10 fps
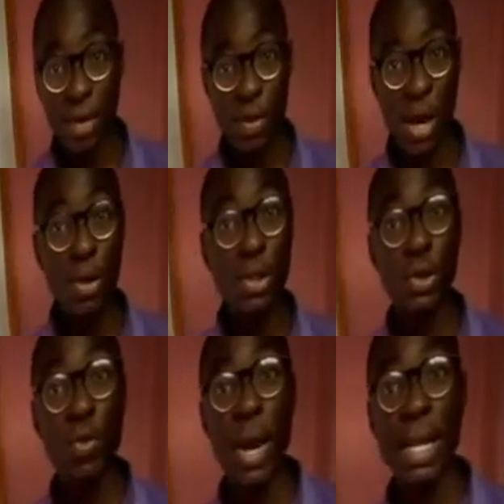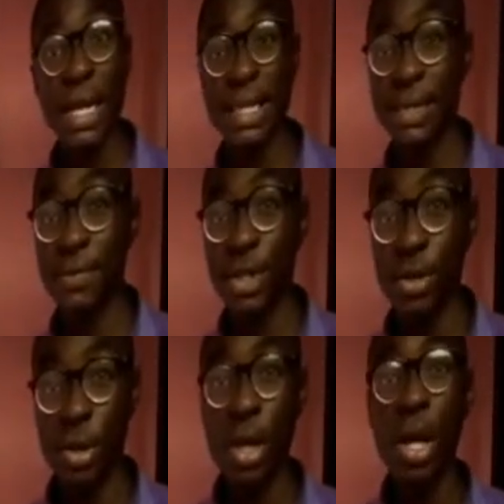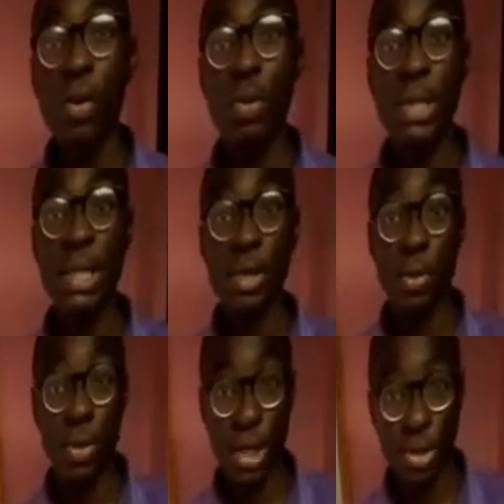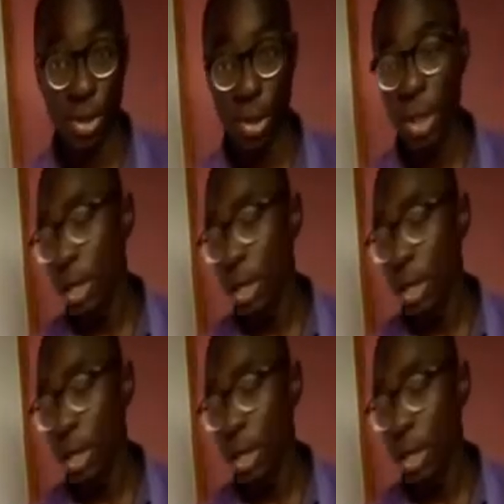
we are going to square that deviation, which is the subtraction.